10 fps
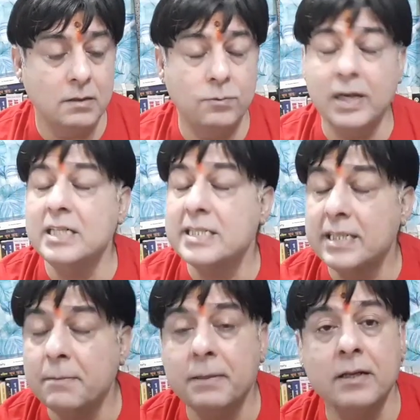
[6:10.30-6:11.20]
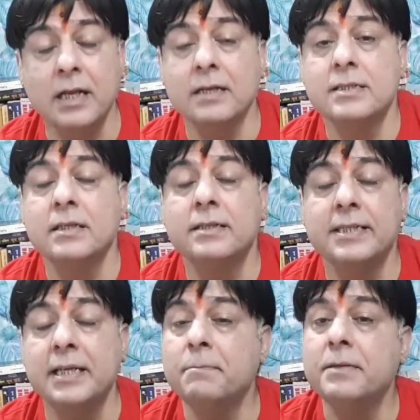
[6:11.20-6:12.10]
while sleeping, like
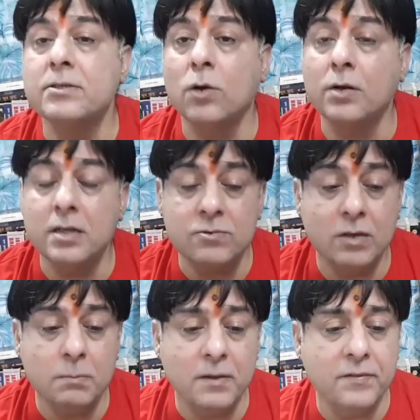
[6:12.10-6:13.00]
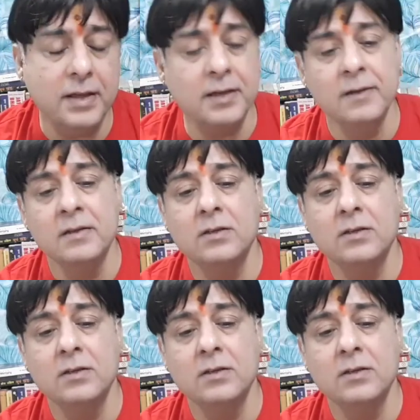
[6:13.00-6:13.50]
sleep disorders will be there.